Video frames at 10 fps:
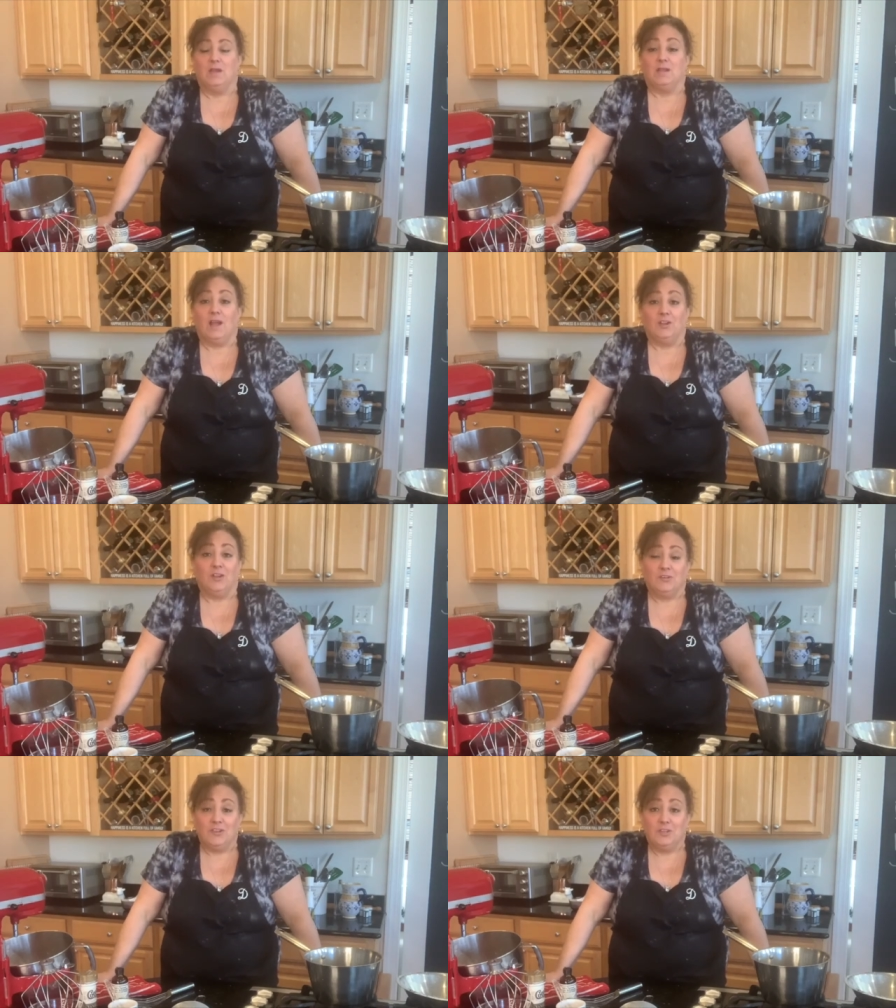Now,
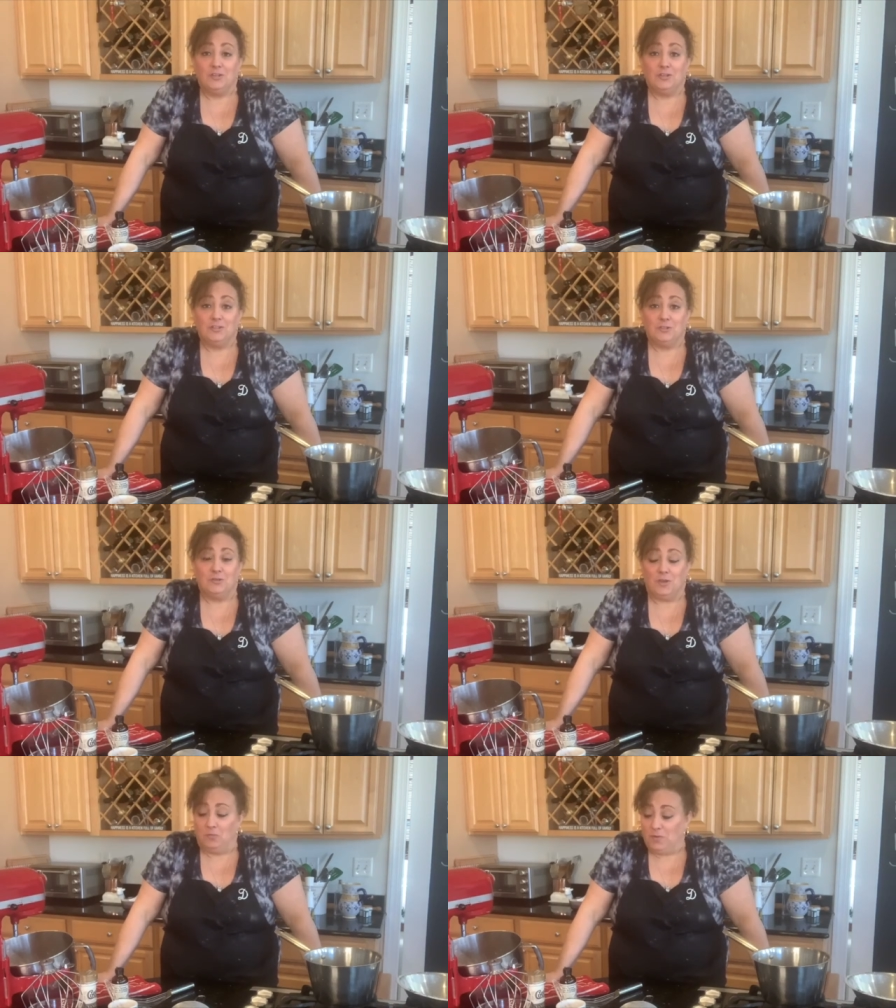another thing you could
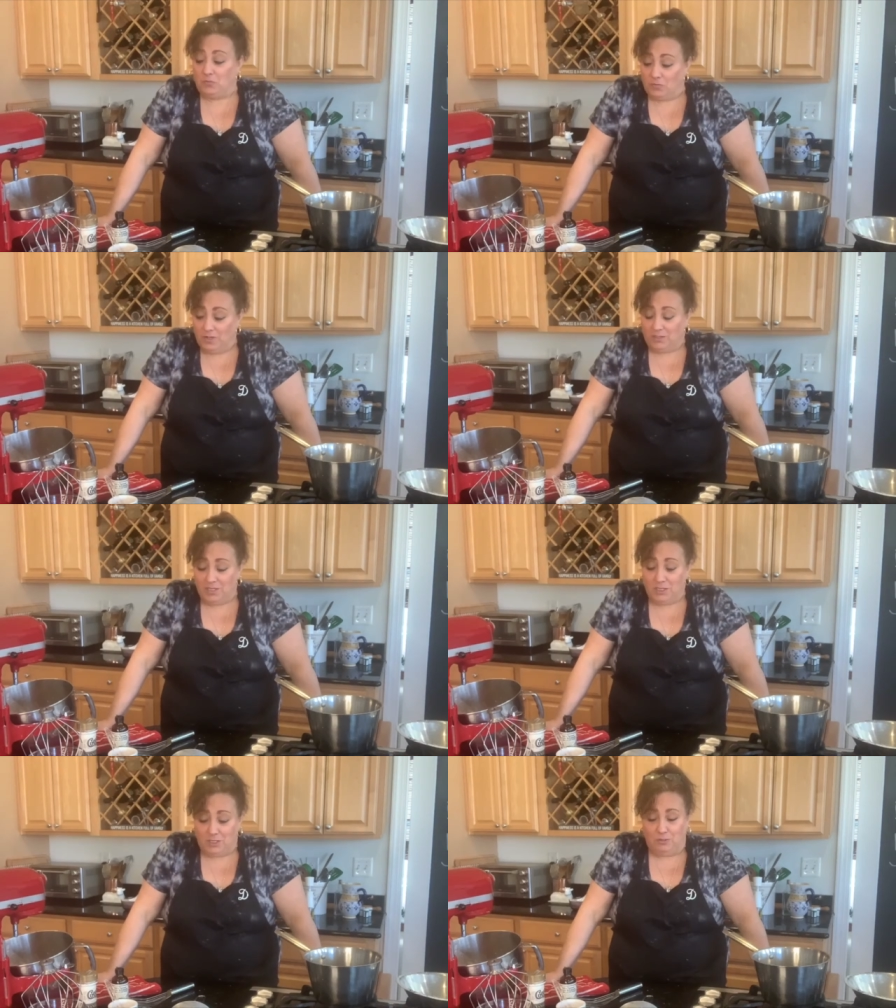do that would be really
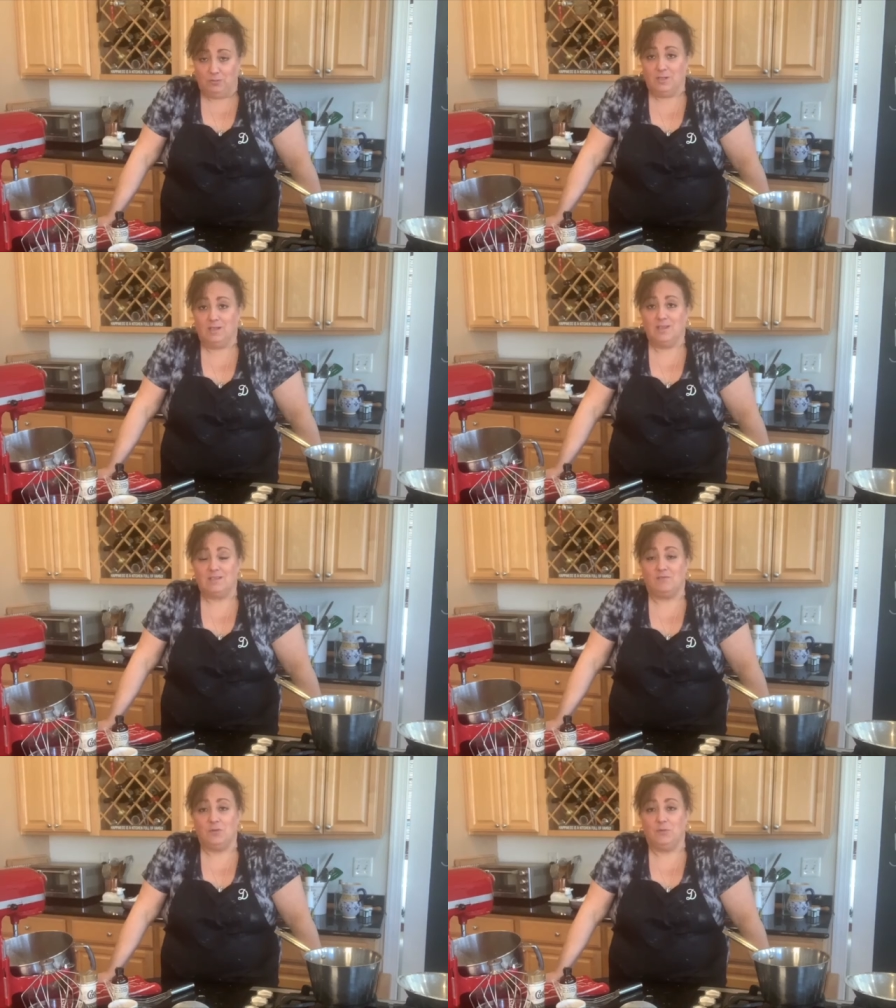cute
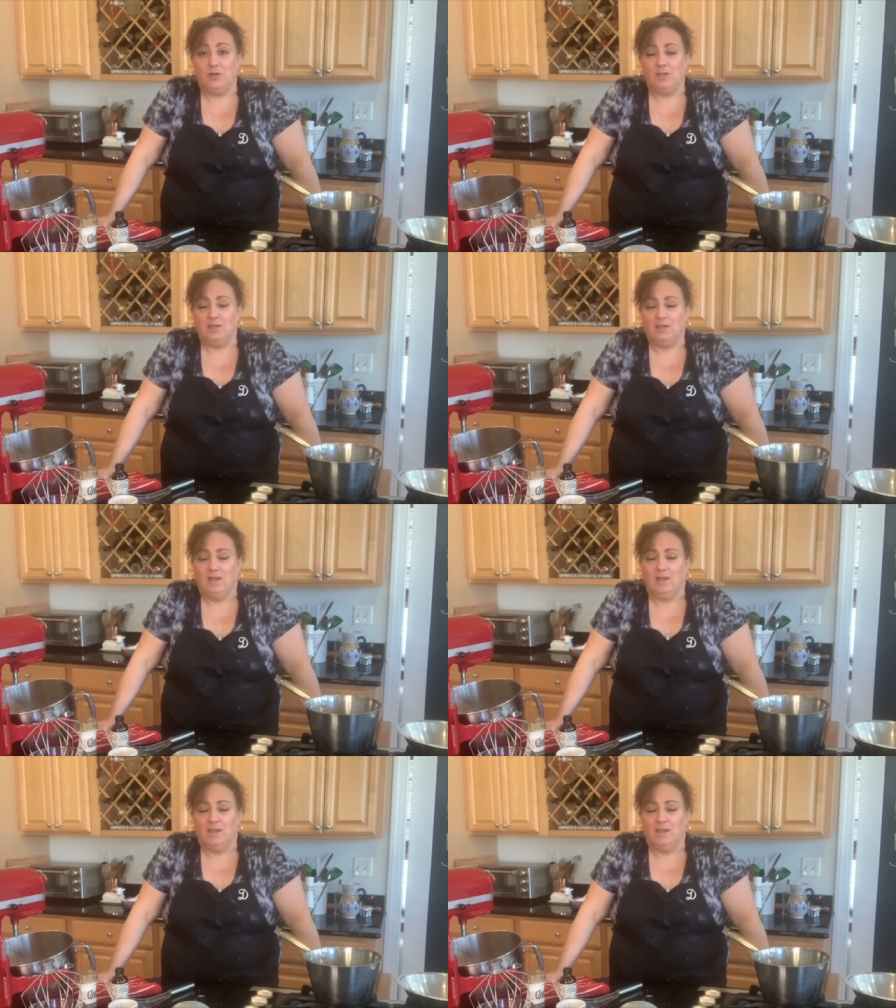is if you put,